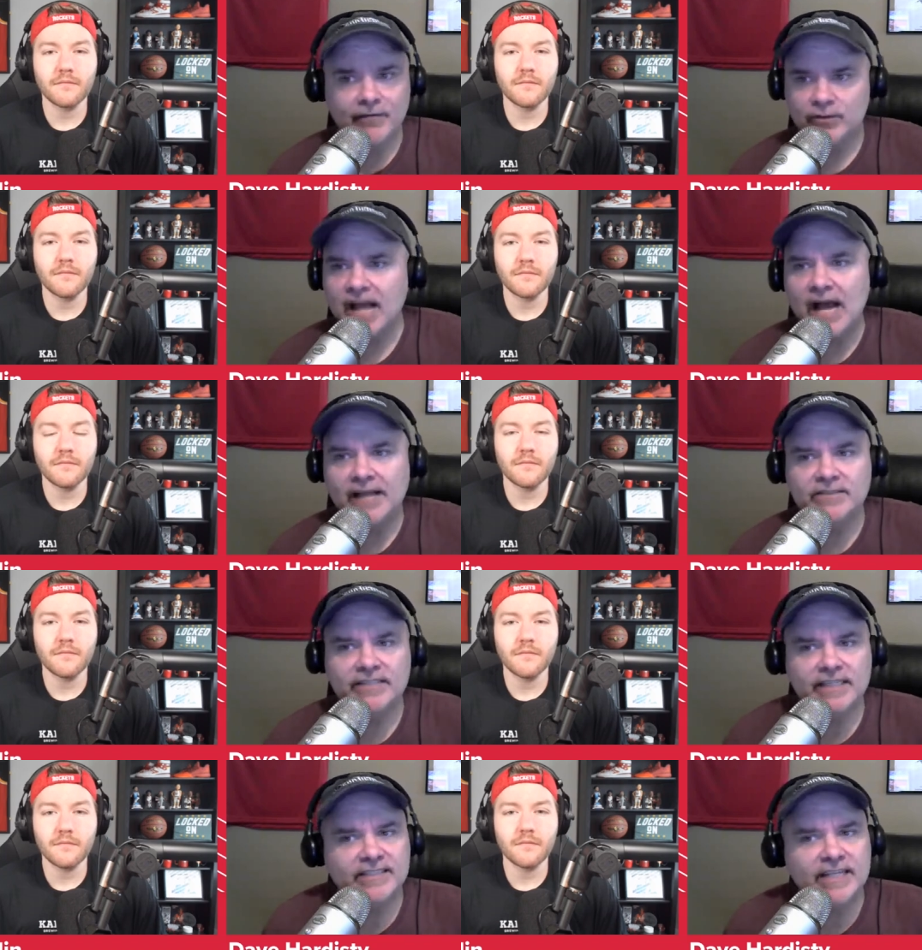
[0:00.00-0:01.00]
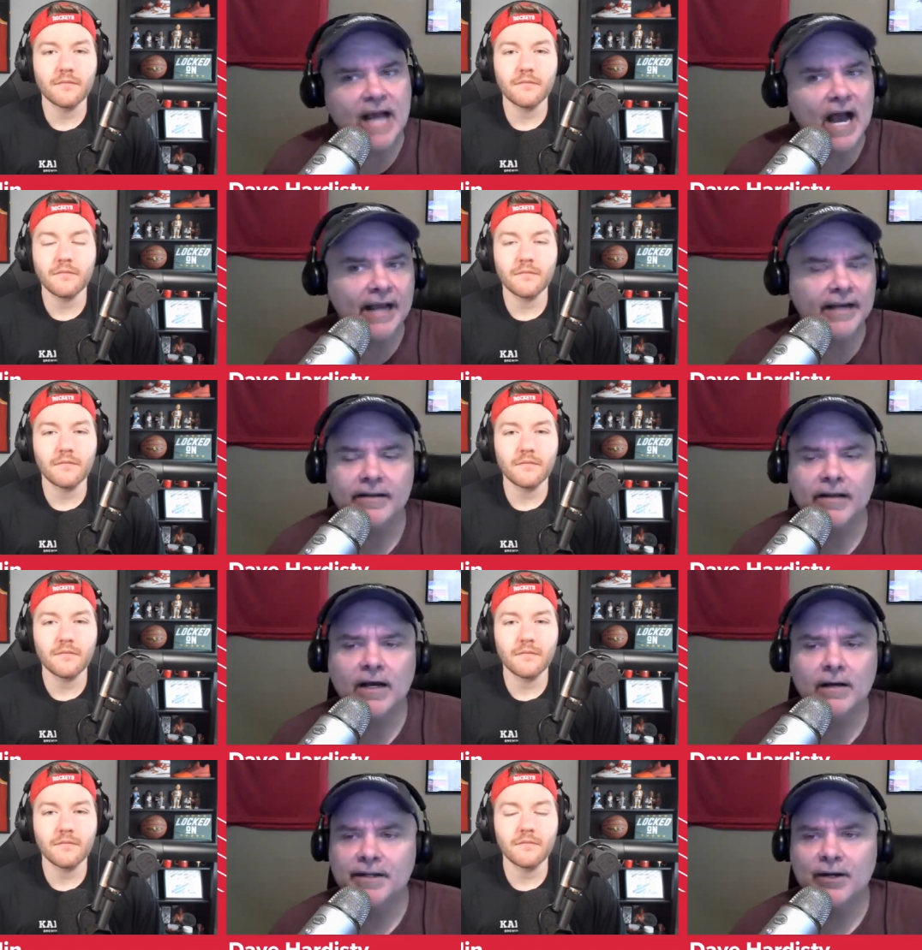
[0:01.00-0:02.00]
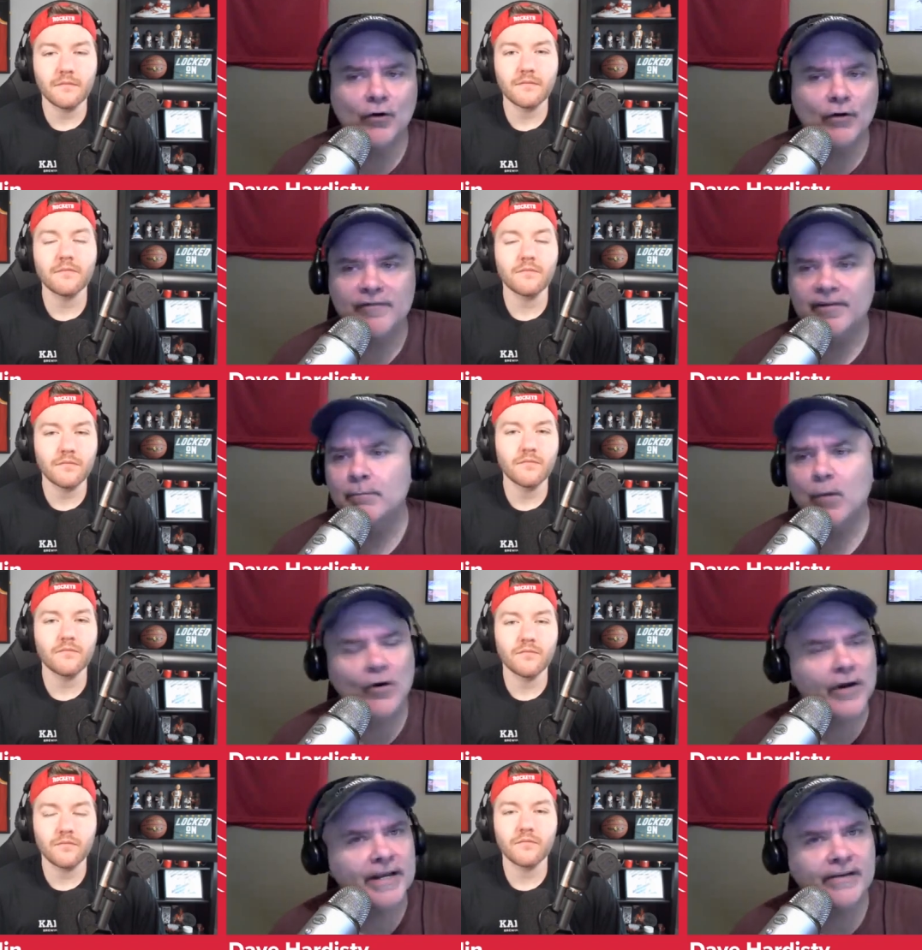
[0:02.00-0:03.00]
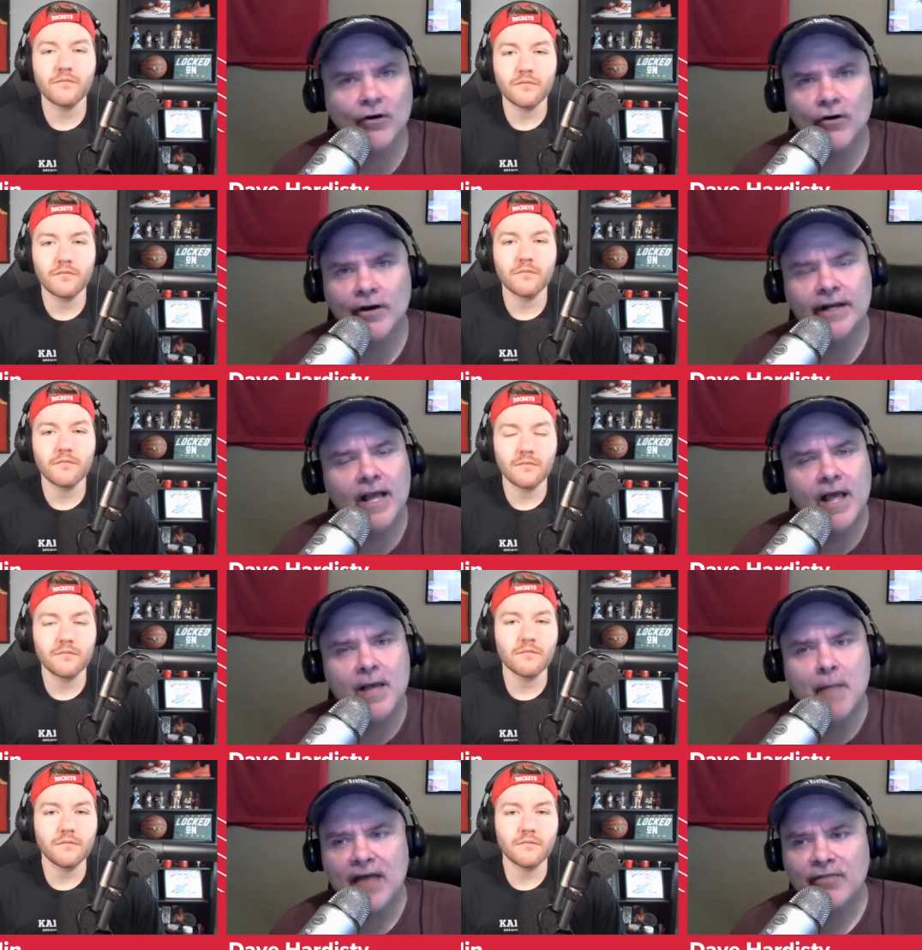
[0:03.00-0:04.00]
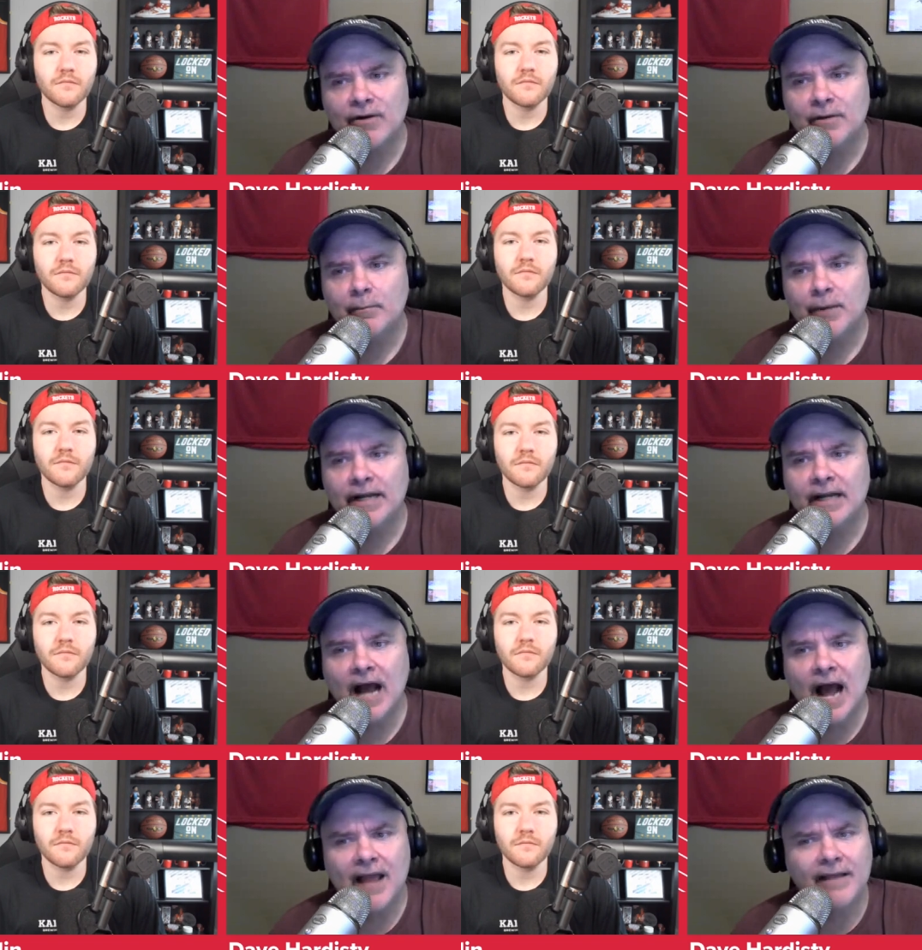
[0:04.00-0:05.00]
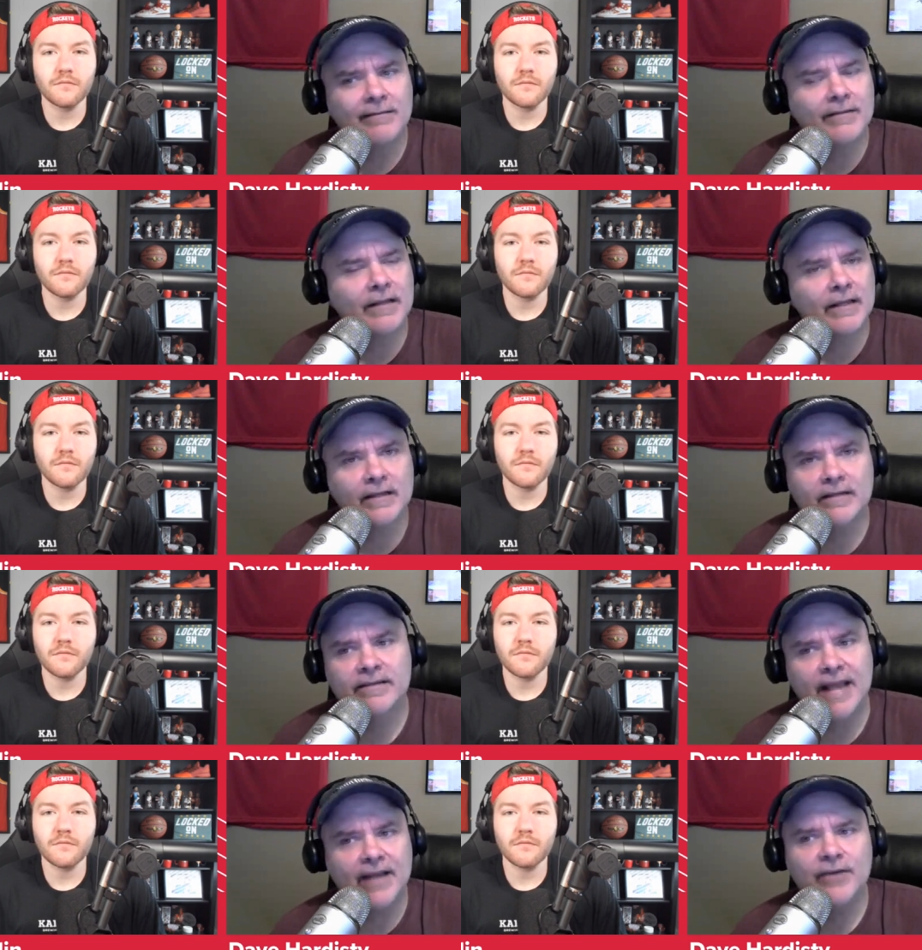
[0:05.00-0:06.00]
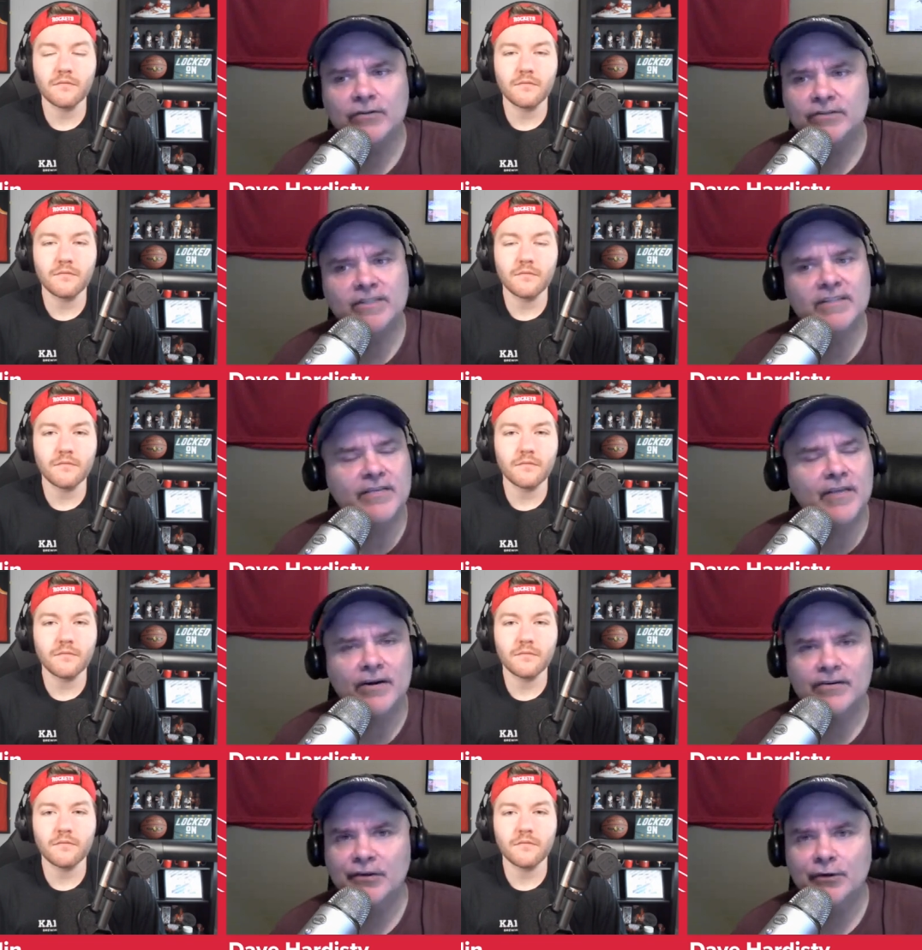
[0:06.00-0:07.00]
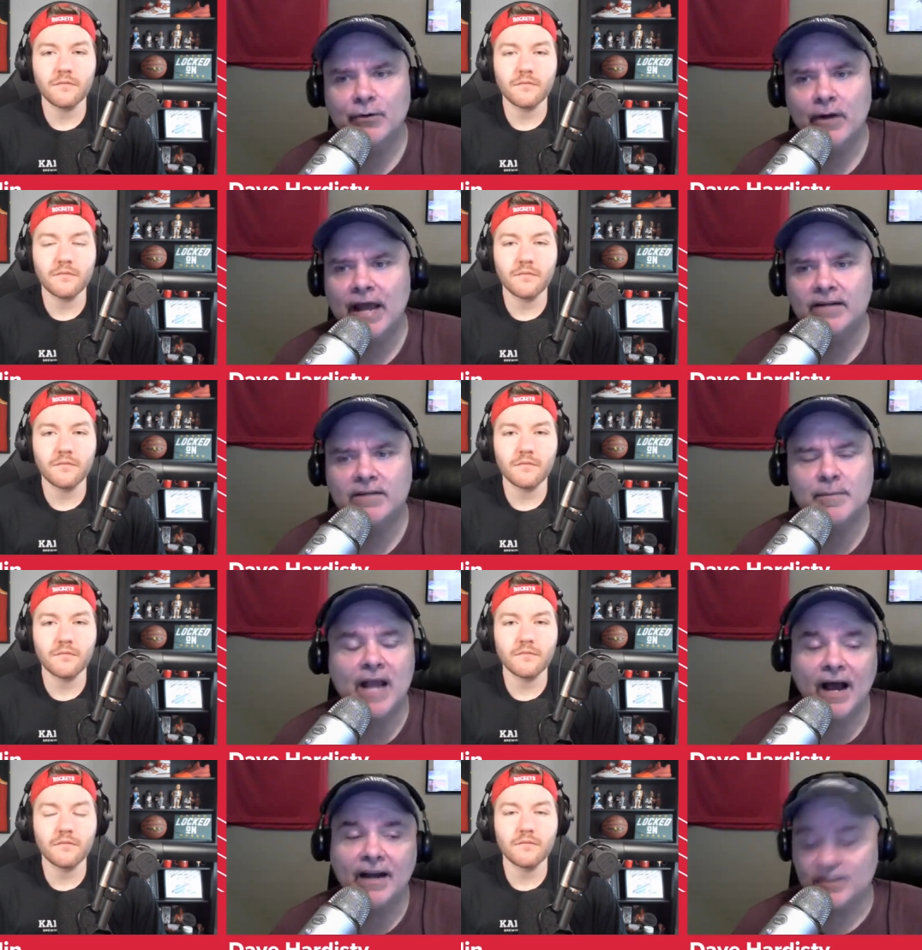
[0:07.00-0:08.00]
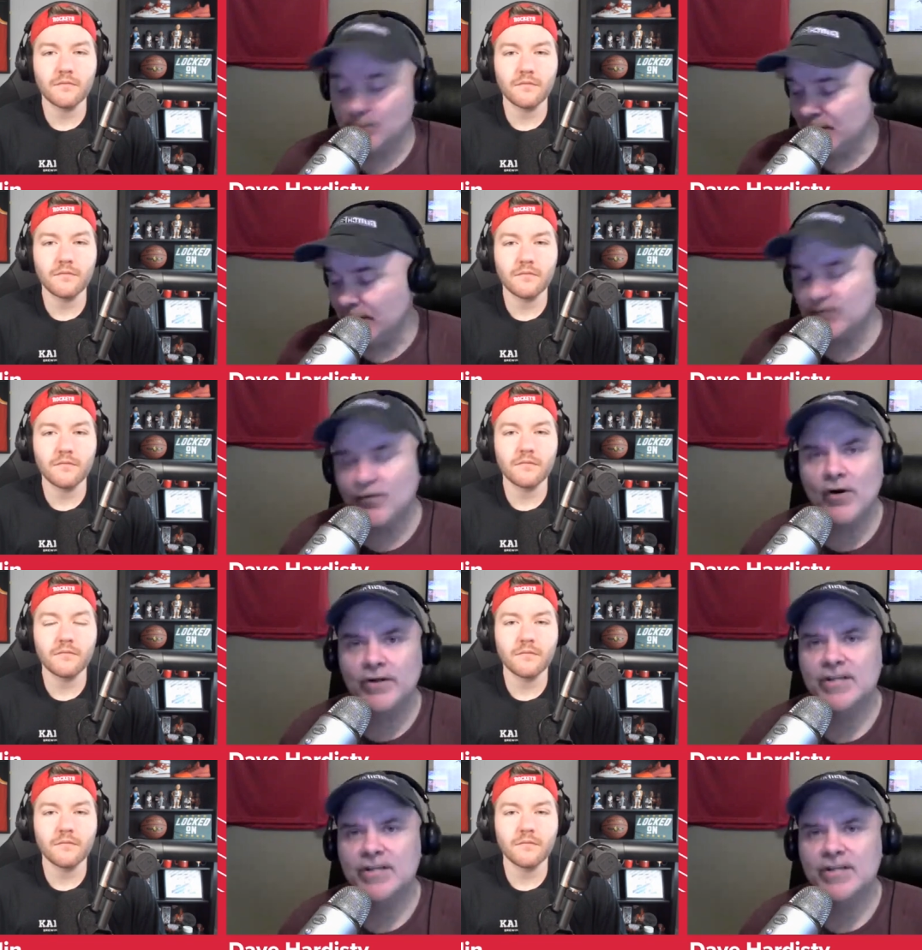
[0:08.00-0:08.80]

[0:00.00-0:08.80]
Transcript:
Speaker 1: those guys six to nine. Uh, you know, Griffin, Murray, Duren, Mathurin, but I Daniels is in there too. And to be honest with you, as far